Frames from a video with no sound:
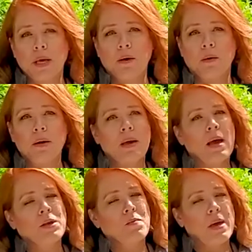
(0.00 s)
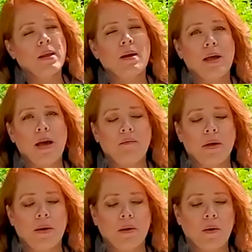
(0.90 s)
here, and you may not have
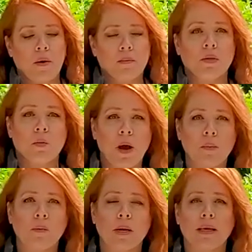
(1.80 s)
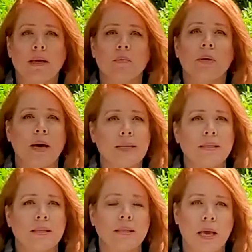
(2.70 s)
that at home. So you probably want to get a
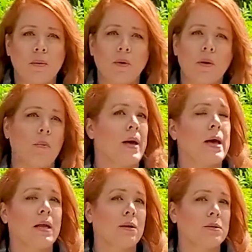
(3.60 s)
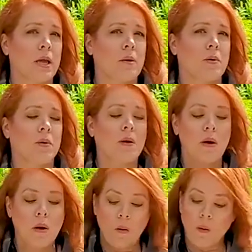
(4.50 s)
plastic table, a patio table,
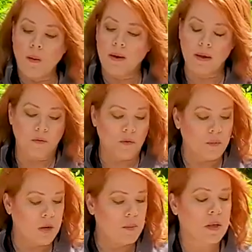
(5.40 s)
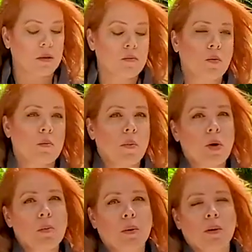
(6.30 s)
or if you want to be a little more
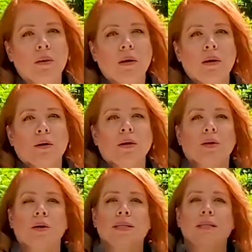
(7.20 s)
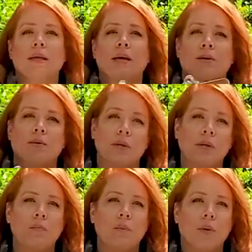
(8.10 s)
mobile, you're going to get your
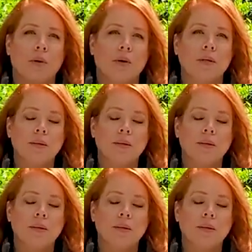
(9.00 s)
clipboard